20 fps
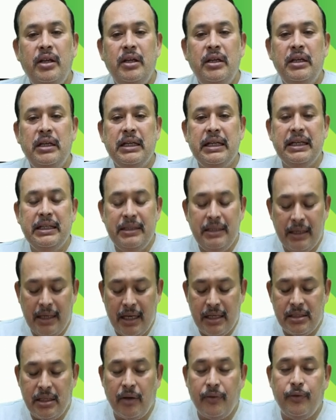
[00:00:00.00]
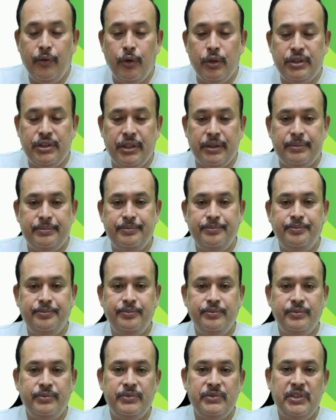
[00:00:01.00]
In the case of voucher,
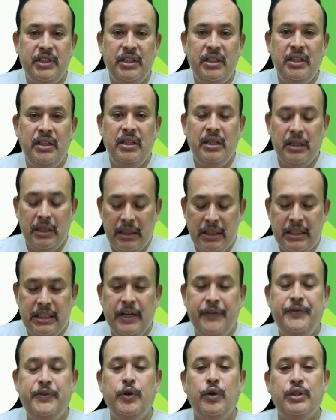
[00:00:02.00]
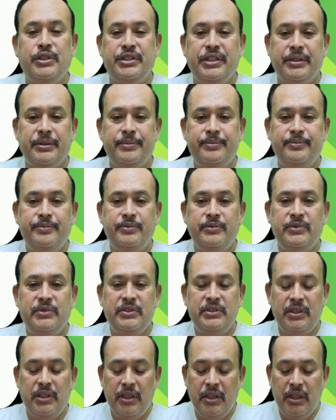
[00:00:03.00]
gift voucher,
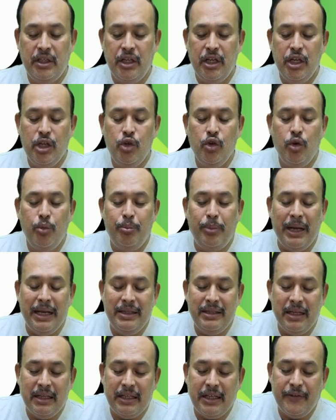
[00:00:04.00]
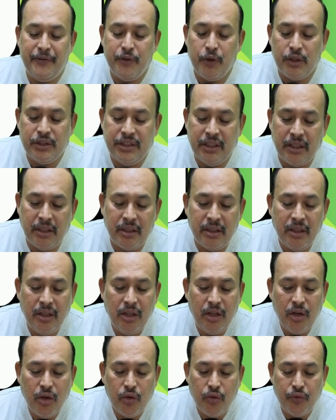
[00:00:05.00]
you buying the gift voucher
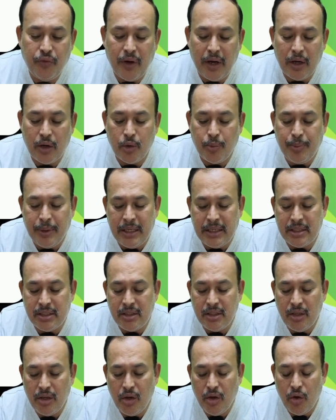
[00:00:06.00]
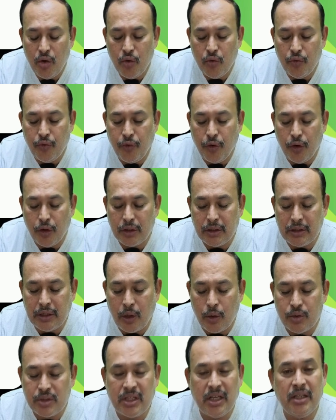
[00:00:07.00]
for rupees
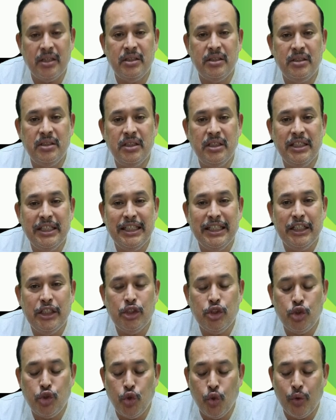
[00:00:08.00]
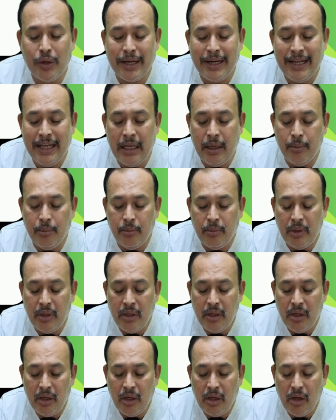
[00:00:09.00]
4,000 to redeem
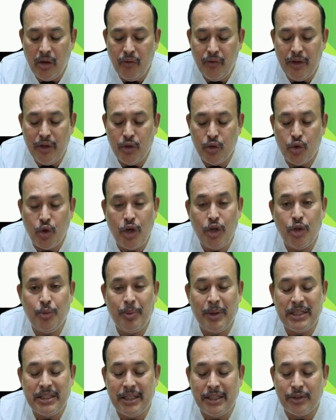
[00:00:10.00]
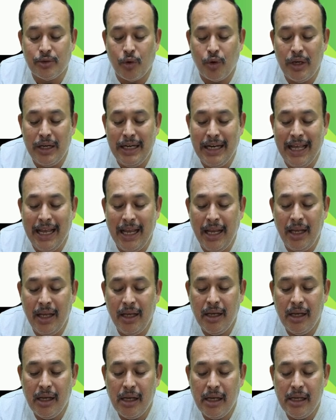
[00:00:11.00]
when you are going to purchase only
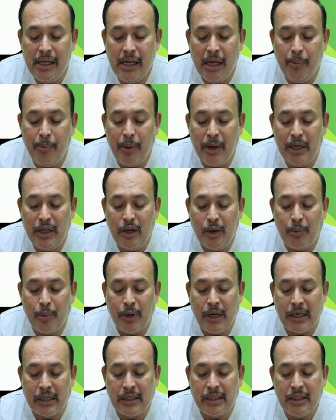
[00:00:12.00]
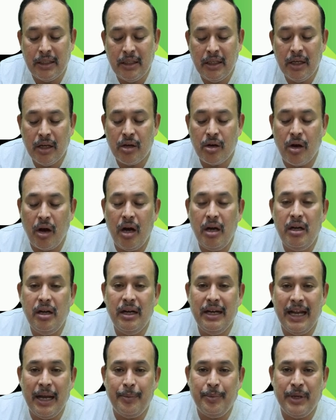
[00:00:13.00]
a particular product called
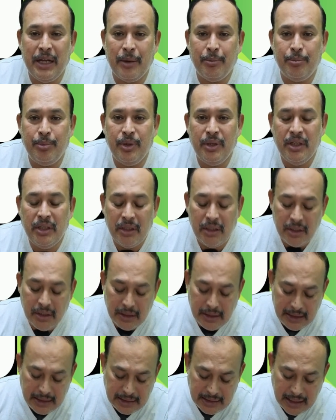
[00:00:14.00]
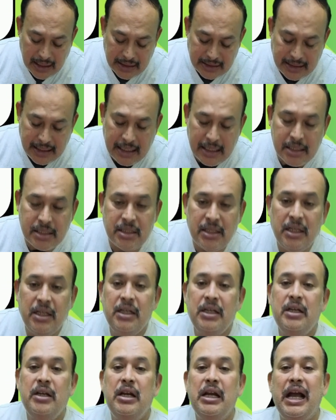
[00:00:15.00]
laptop. In that case,
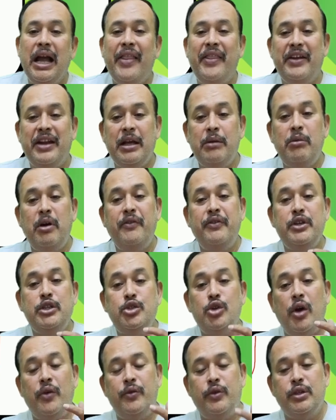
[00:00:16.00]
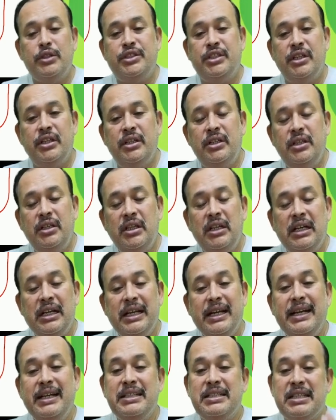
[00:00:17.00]
at the time of issue of voucher, it
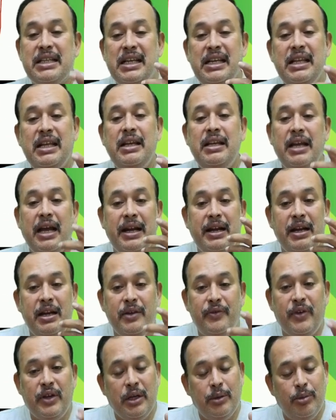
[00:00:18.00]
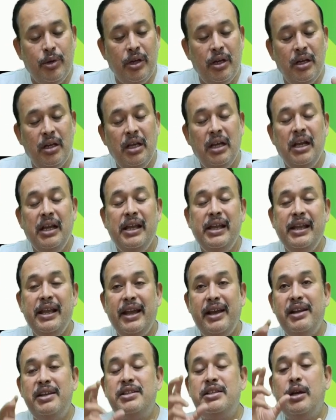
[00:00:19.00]
is clearly identifiable
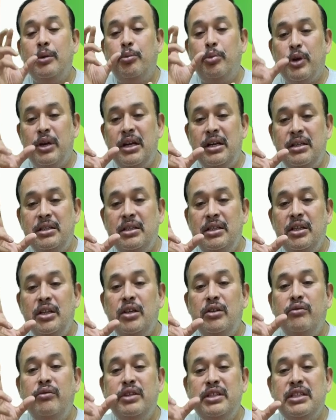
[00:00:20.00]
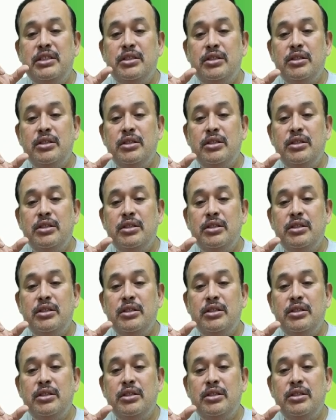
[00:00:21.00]
against a product which is